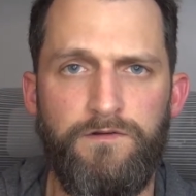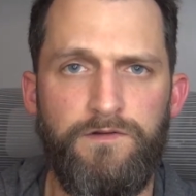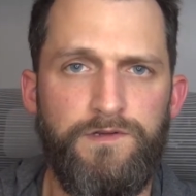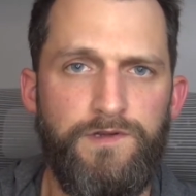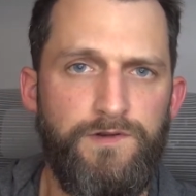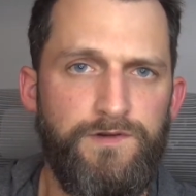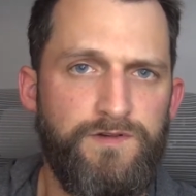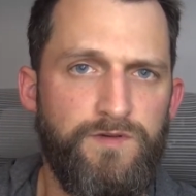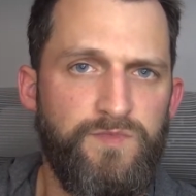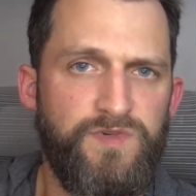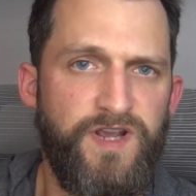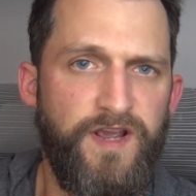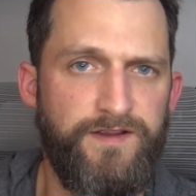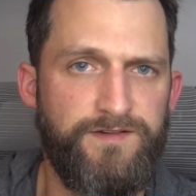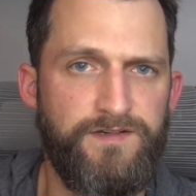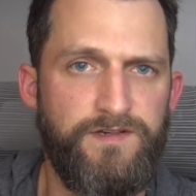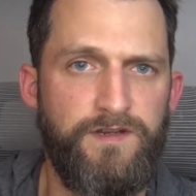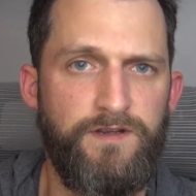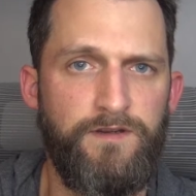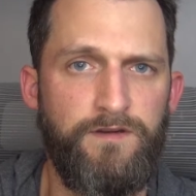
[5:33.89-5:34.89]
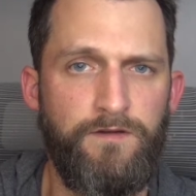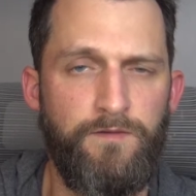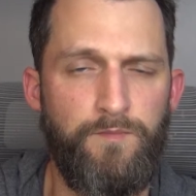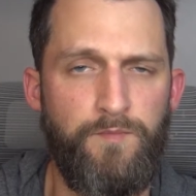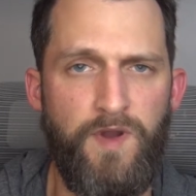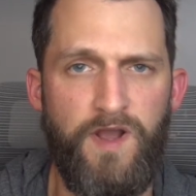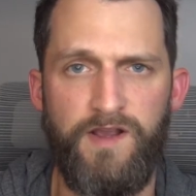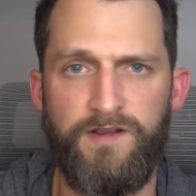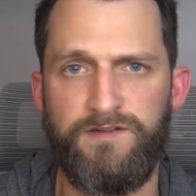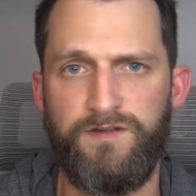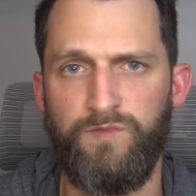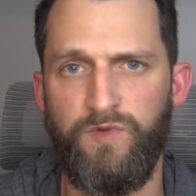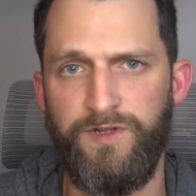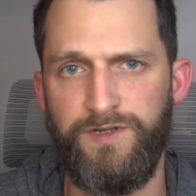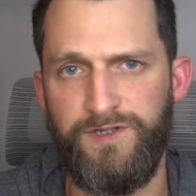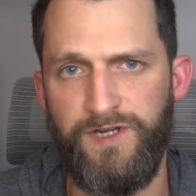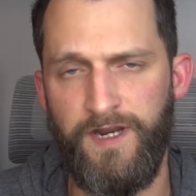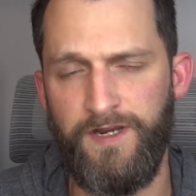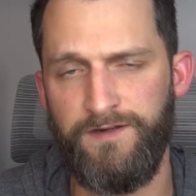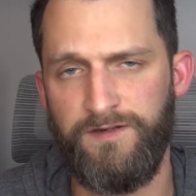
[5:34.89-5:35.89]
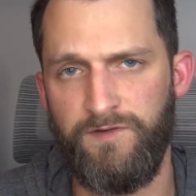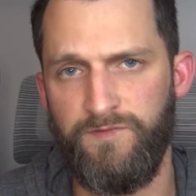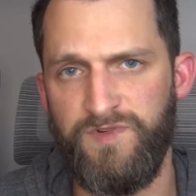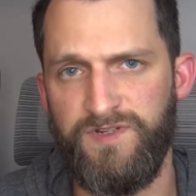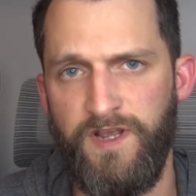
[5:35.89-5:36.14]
do some testing, possibly change some